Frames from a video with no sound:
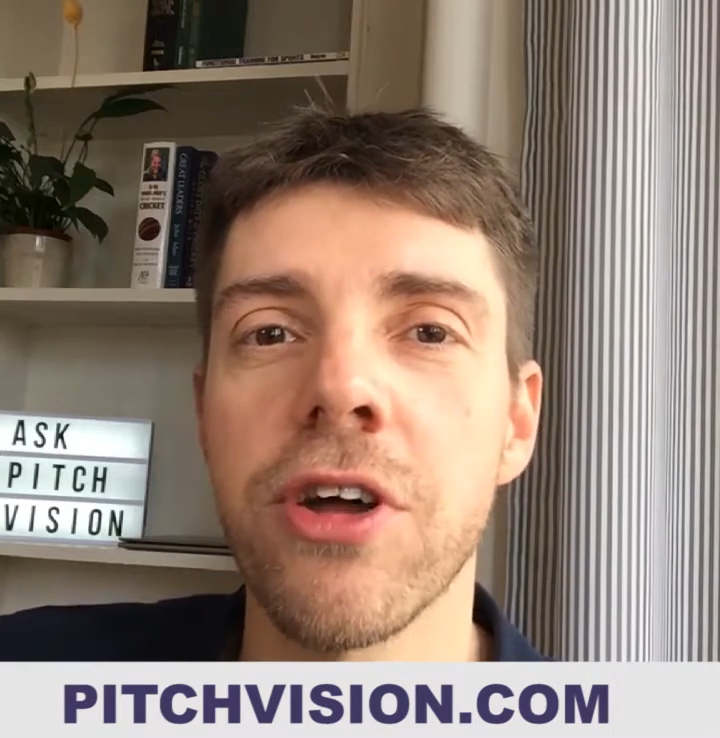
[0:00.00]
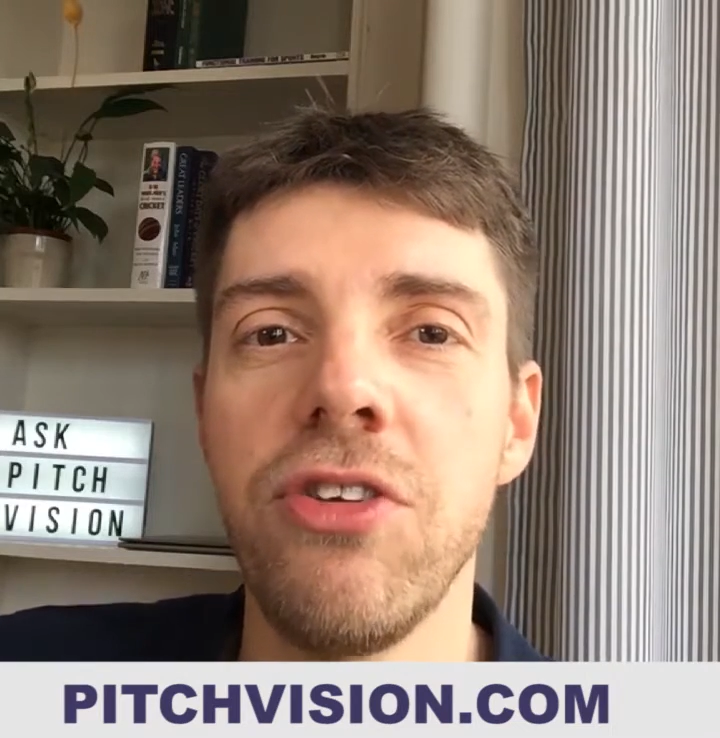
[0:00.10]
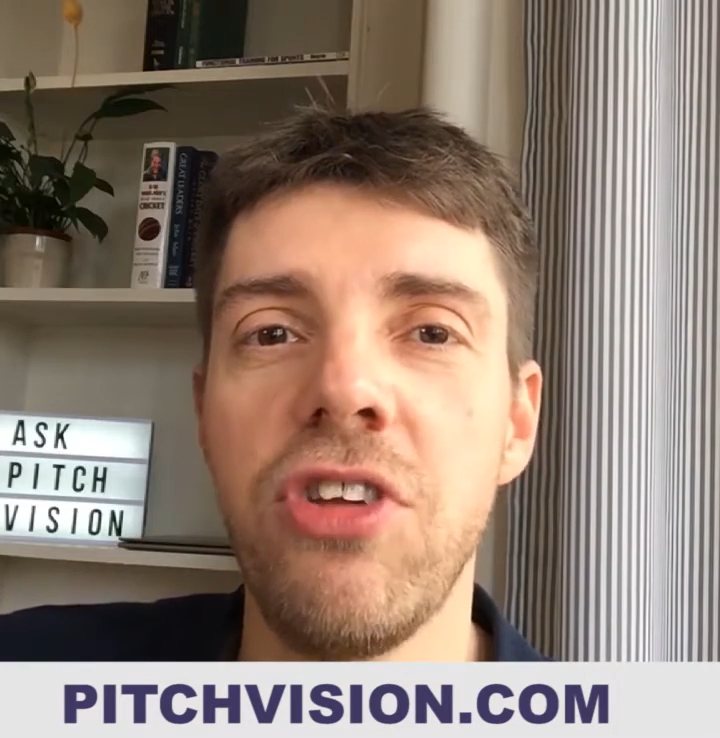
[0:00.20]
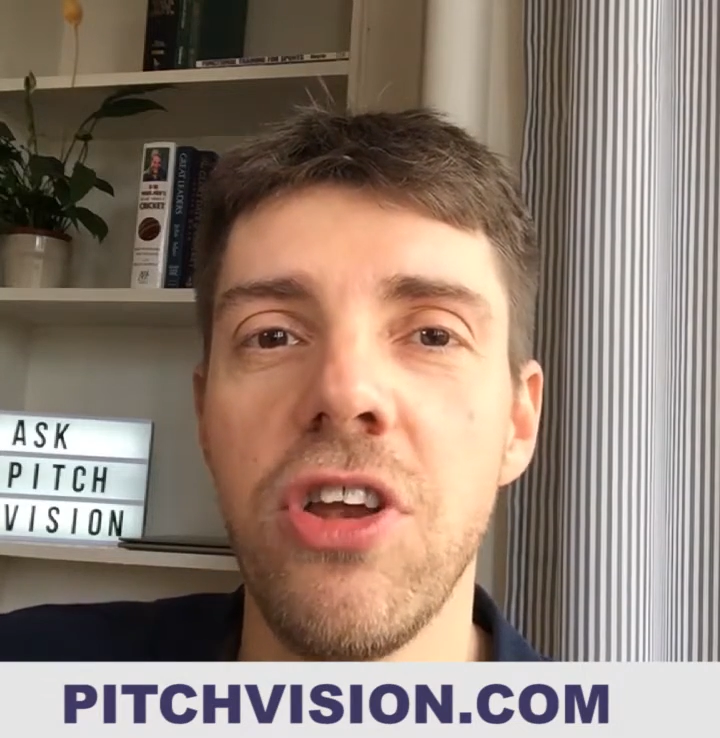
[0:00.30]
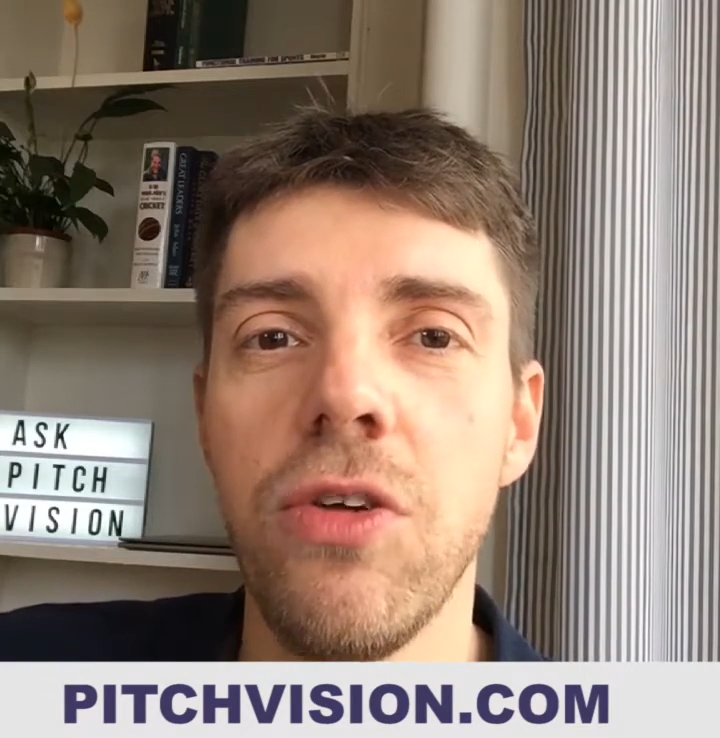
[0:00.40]
are
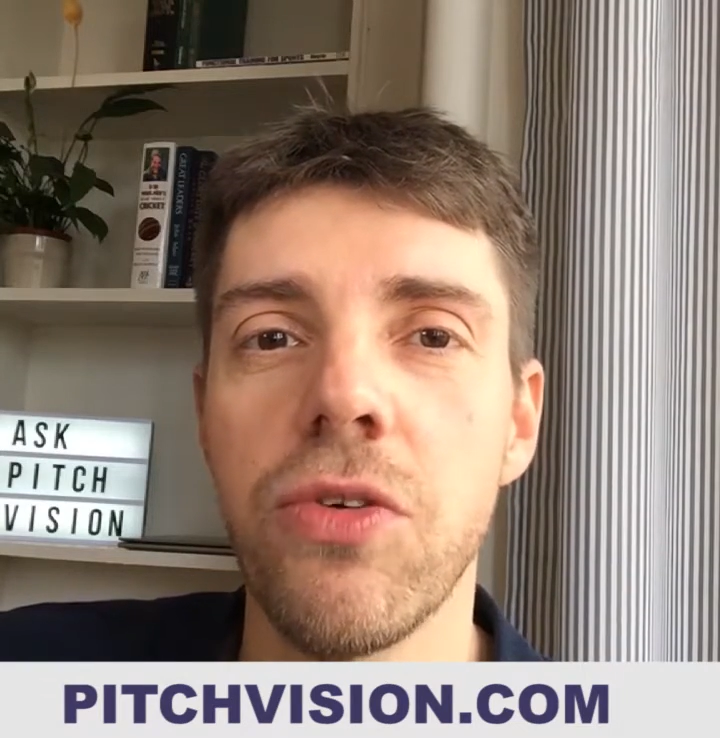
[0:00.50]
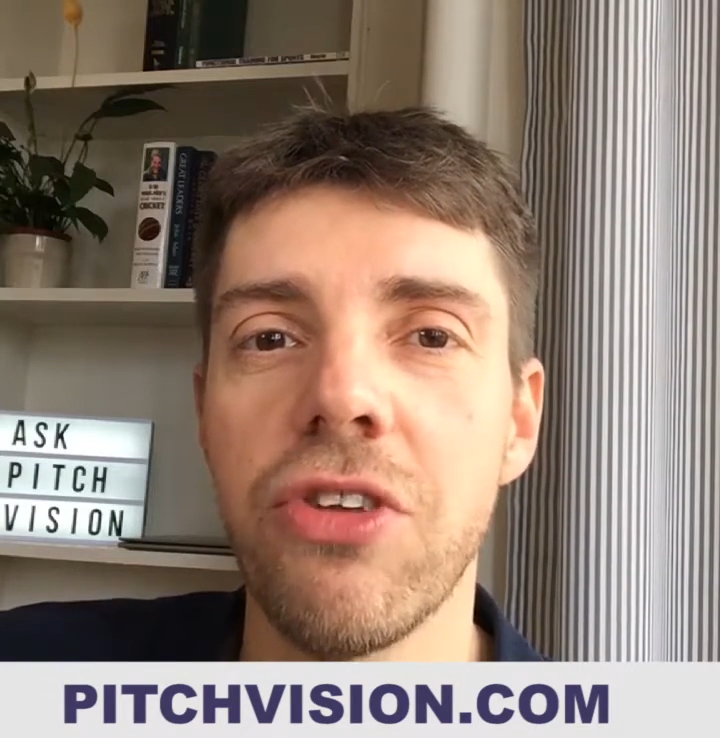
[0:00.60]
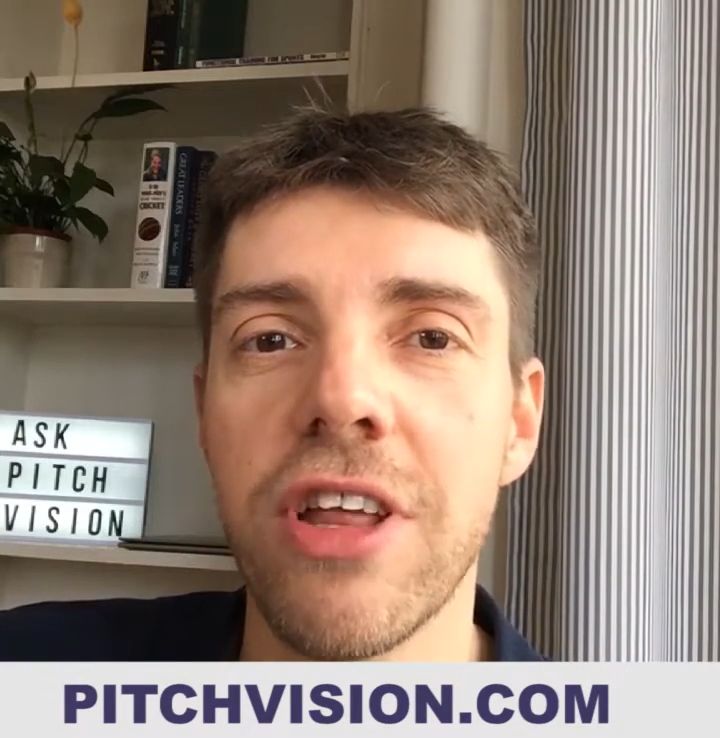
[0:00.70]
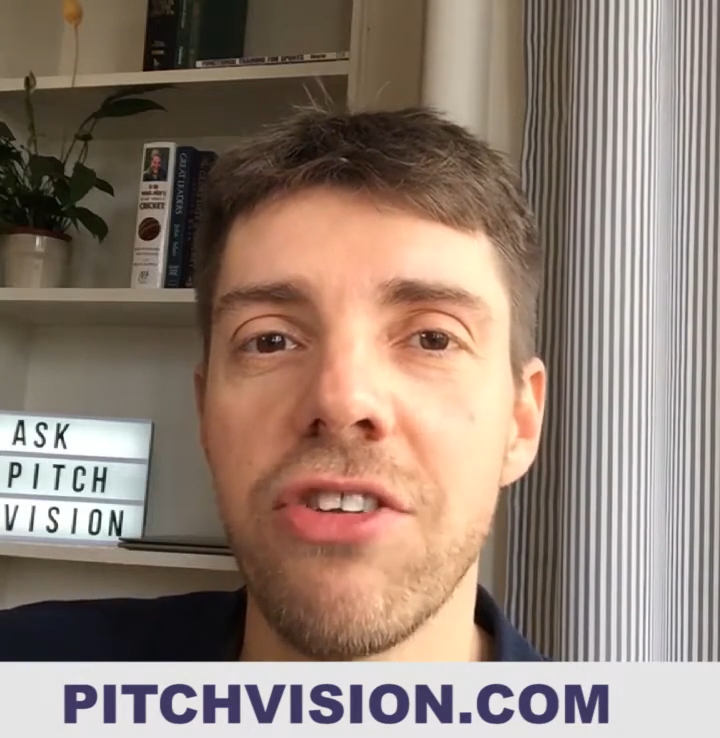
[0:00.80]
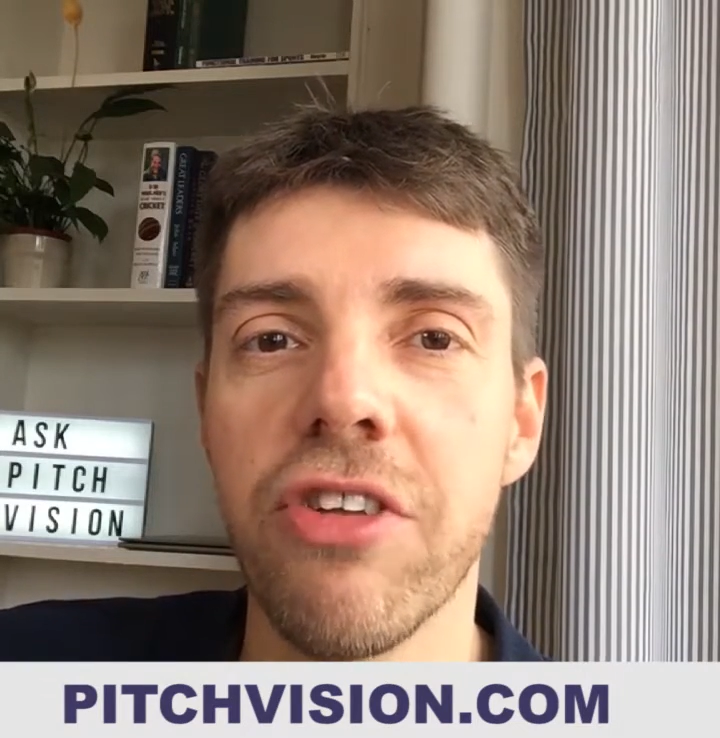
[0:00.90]
continuously